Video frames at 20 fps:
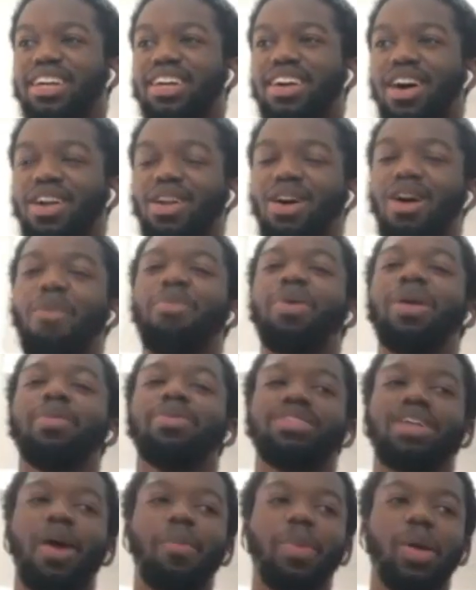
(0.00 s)
a lot of
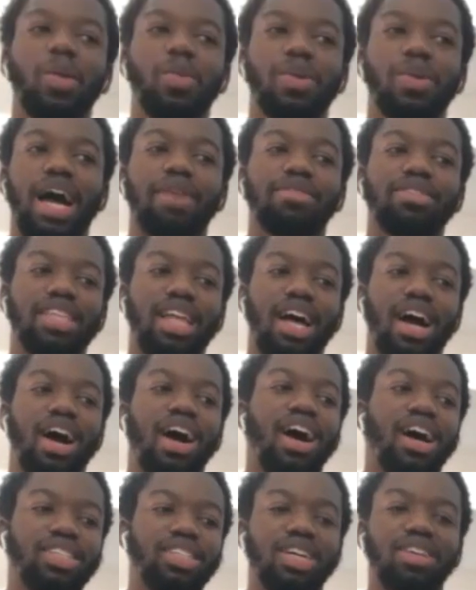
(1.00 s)
people, some people, like I'm just like,
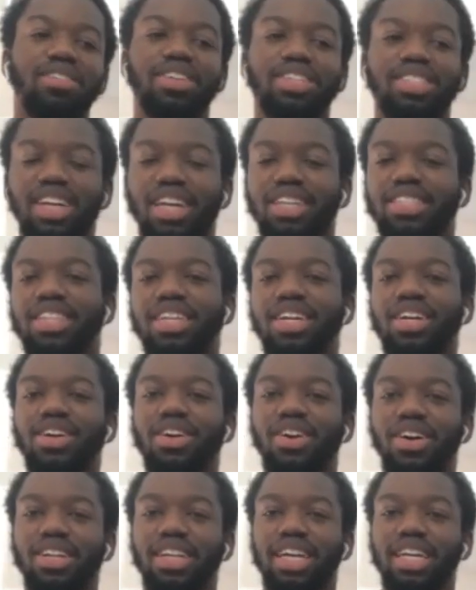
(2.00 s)
oh, I don't want to trust in
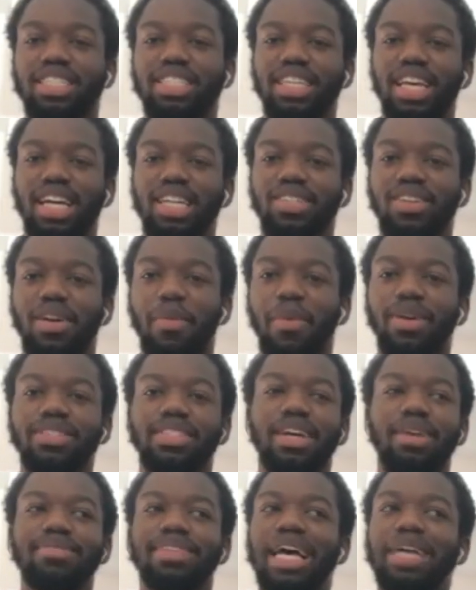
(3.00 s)
God, etc. But
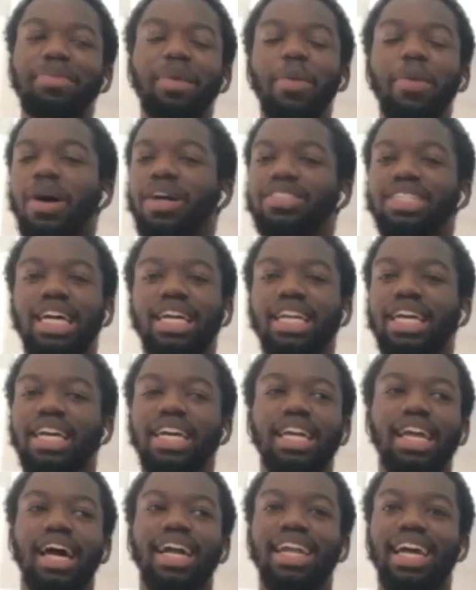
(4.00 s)
sometimes people aren't trying to
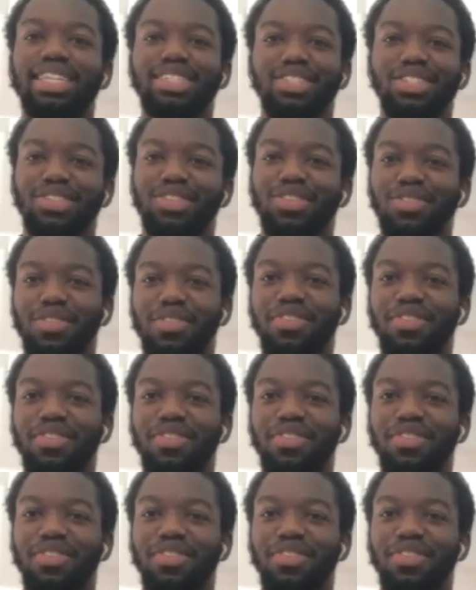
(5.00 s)
hear that, and that's the truth.